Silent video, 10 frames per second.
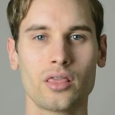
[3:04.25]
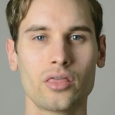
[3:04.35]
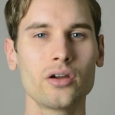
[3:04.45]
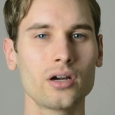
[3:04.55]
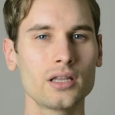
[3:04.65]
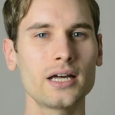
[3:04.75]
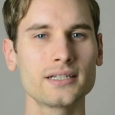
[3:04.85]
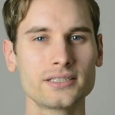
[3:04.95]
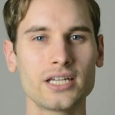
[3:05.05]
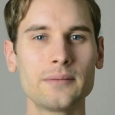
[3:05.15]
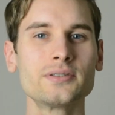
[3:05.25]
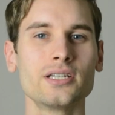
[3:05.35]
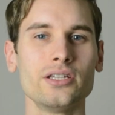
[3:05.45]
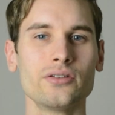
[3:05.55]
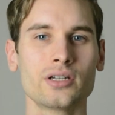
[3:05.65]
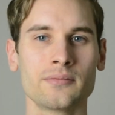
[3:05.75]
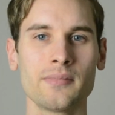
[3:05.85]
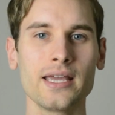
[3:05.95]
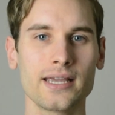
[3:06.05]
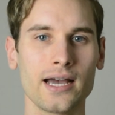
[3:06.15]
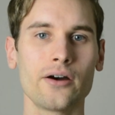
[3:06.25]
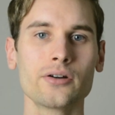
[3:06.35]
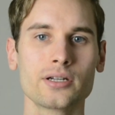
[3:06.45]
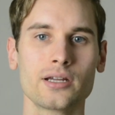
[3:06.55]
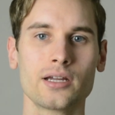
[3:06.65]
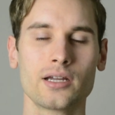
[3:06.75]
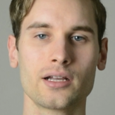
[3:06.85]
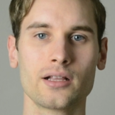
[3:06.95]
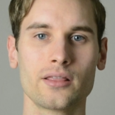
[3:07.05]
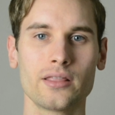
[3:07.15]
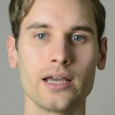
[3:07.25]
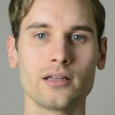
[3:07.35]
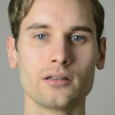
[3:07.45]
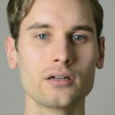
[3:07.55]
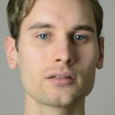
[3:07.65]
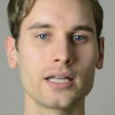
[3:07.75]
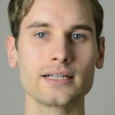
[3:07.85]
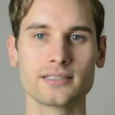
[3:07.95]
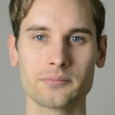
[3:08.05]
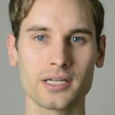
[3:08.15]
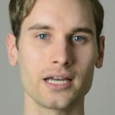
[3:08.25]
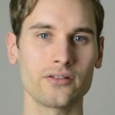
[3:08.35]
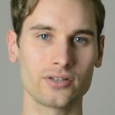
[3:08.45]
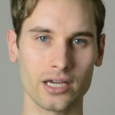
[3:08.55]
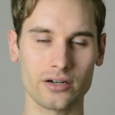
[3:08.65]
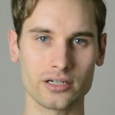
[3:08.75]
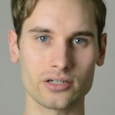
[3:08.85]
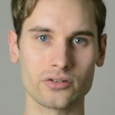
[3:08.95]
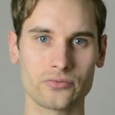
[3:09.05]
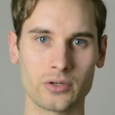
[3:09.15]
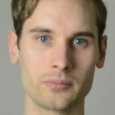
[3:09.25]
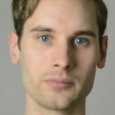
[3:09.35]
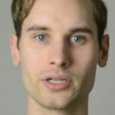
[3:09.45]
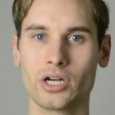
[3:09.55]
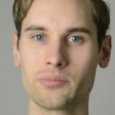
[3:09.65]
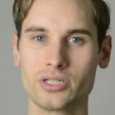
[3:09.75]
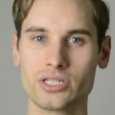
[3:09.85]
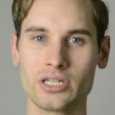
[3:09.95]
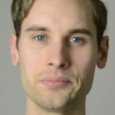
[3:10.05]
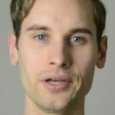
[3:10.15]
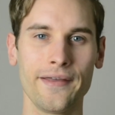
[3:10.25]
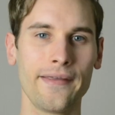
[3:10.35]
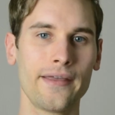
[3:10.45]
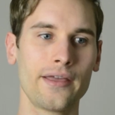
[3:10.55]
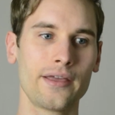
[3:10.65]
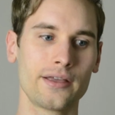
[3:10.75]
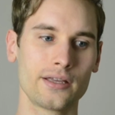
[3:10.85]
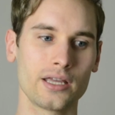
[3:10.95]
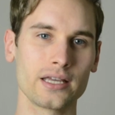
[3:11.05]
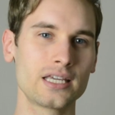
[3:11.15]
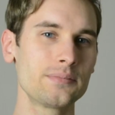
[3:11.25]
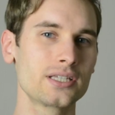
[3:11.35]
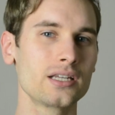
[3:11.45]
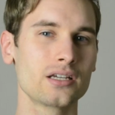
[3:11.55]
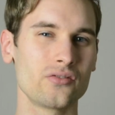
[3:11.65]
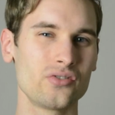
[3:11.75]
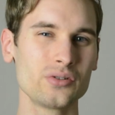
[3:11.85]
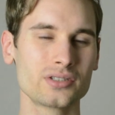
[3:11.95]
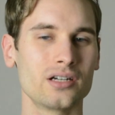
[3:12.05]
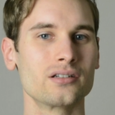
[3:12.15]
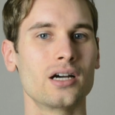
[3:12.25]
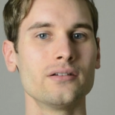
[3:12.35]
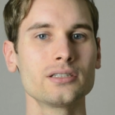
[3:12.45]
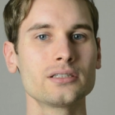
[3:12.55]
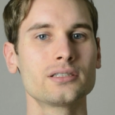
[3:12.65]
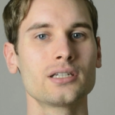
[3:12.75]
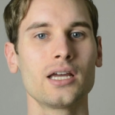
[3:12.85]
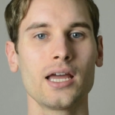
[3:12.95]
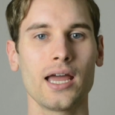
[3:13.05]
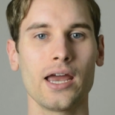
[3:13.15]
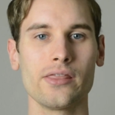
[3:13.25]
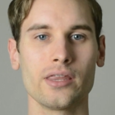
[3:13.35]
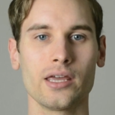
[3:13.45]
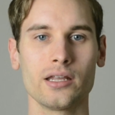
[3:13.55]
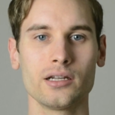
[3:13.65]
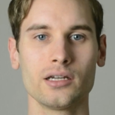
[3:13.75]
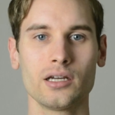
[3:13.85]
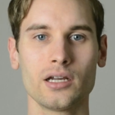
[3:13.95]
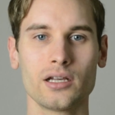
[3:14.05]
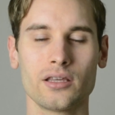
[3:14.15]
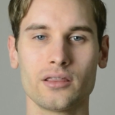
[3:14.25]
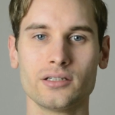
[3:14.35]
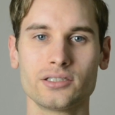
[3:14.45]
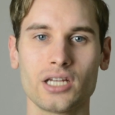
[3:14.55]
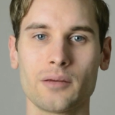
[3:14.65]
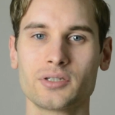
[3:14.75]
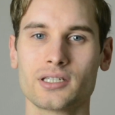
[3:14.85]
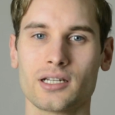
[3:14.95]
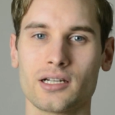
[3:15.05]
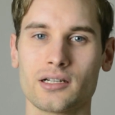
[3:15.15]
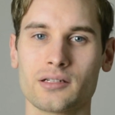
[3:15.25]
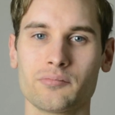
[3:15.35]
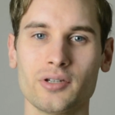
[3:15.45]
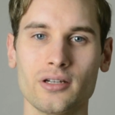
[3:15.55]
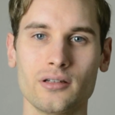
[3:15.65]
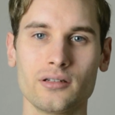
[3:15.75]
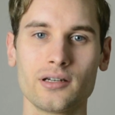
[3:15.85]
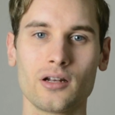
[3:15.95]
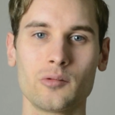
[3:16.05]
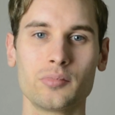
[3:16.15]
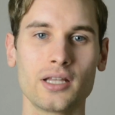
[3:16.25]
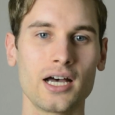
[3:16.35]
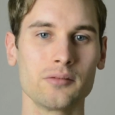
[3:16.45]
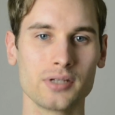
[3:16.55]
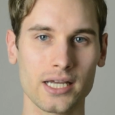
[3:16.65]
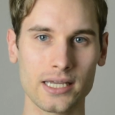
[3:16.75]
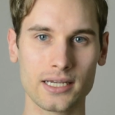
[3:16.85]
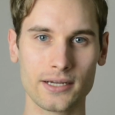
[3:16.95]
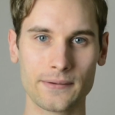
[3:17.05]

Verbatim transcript: There are a lot of shapes that you can make out that look like some kind of character from an R P G, but it keeps getting confused on colors, and then the shapes can be a little blob-like.